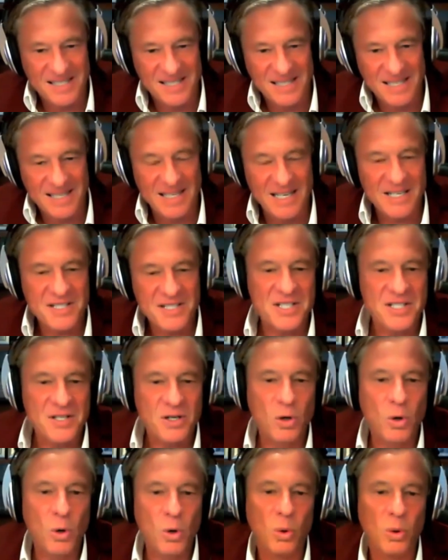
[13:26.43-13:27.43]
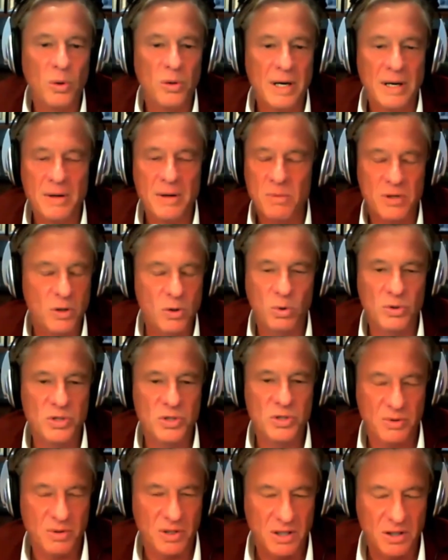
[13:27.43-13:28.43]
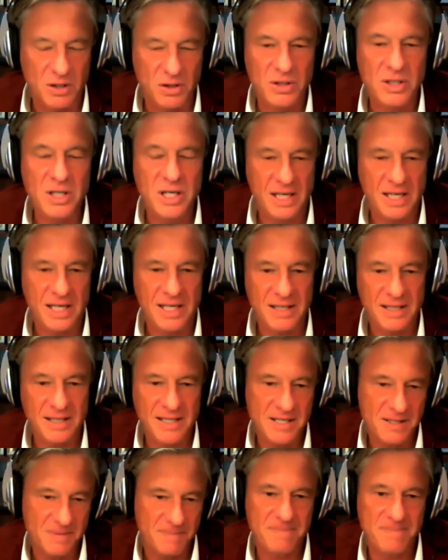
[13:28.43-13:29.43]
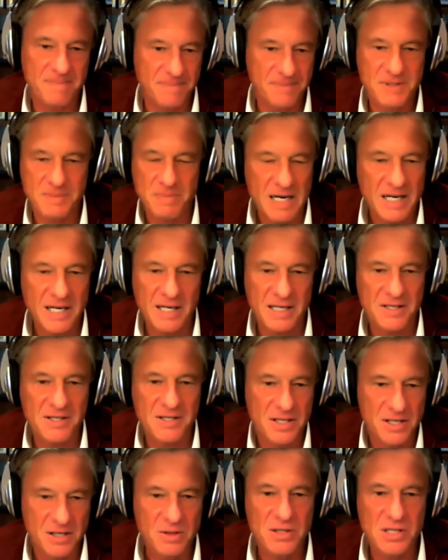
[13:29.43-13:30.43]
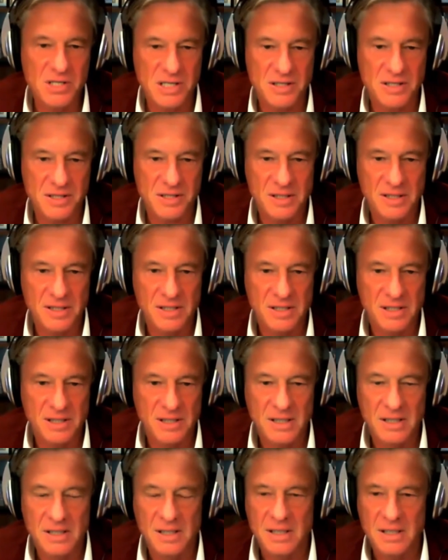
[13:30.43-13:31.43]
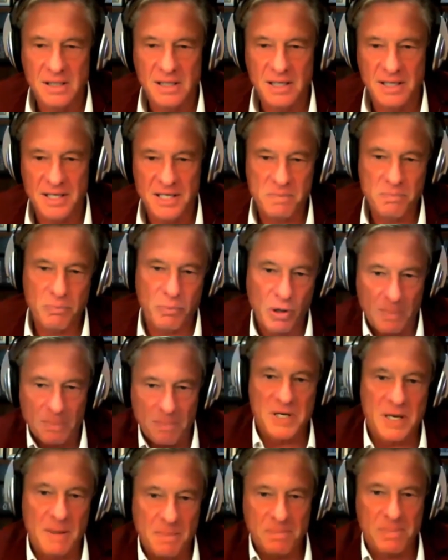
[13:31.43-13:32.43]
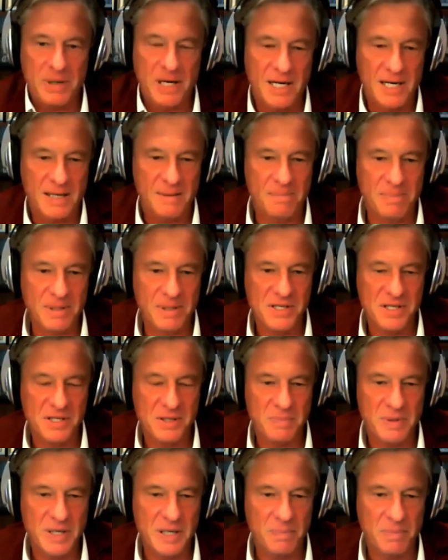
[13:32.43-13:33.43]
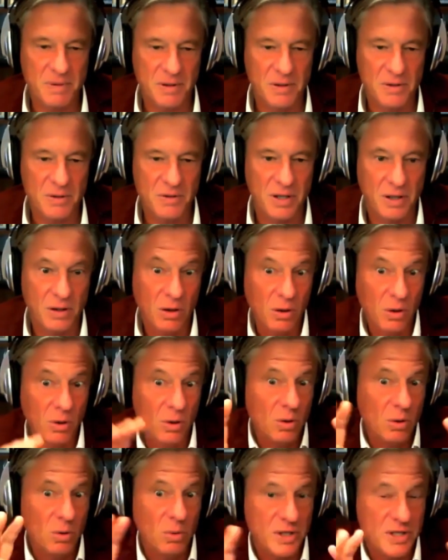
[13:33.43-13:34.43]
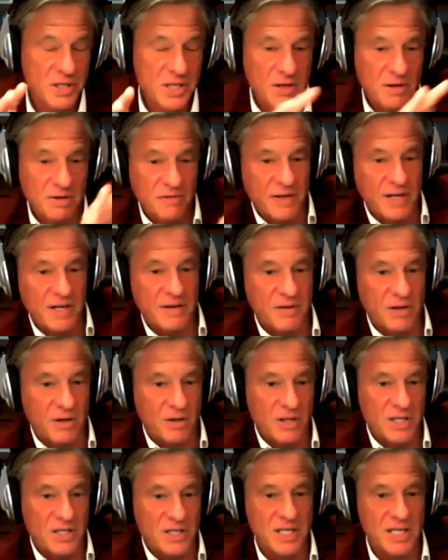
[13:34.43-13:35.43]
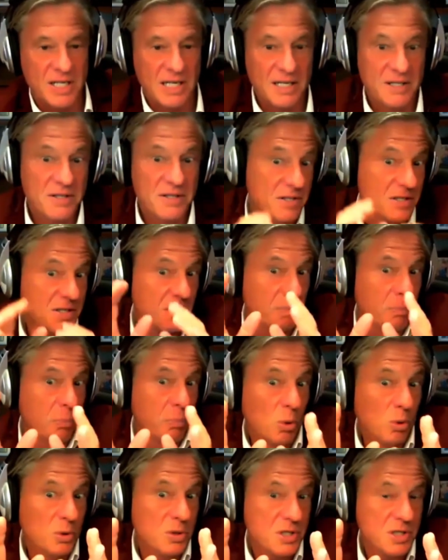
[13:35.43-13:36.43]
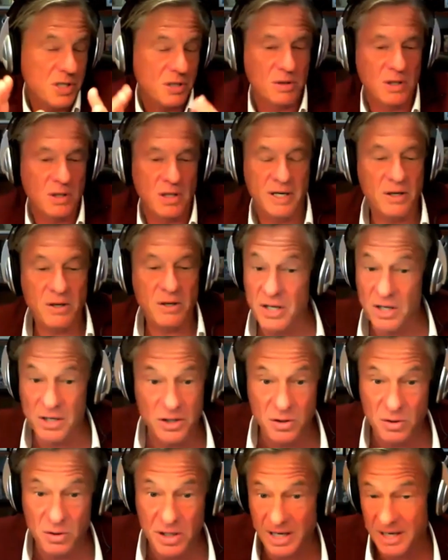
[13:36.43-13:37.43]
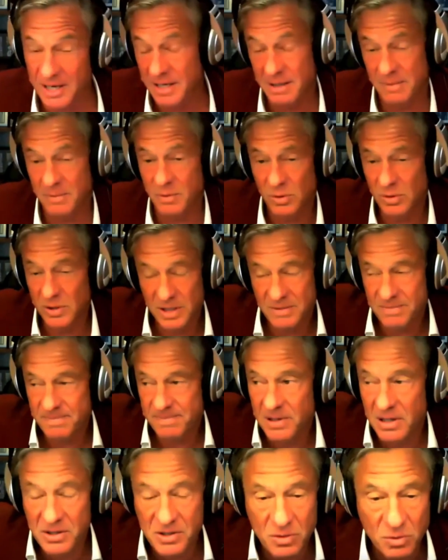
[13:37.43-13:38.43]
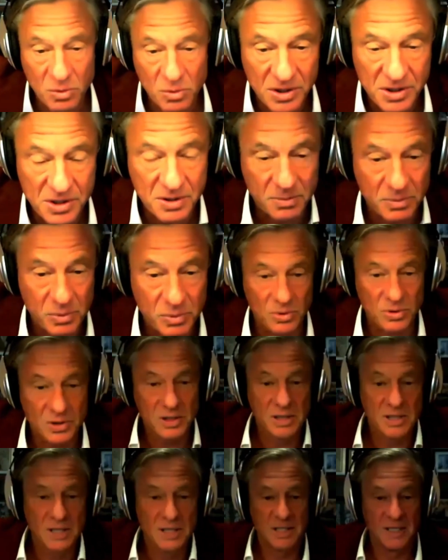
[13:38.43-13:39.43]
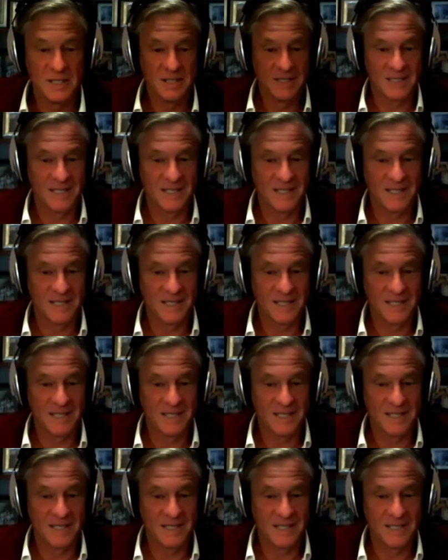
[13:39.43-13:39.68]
and let's call, I don't want to call Cyril a good guy. I think he's spineless and useless. And he's propped up by business people who think, oh, yeah. we're terrified of RET. Let's support Cyril. They're not going to do that anymore. He's lost all his support. Mm-hmm.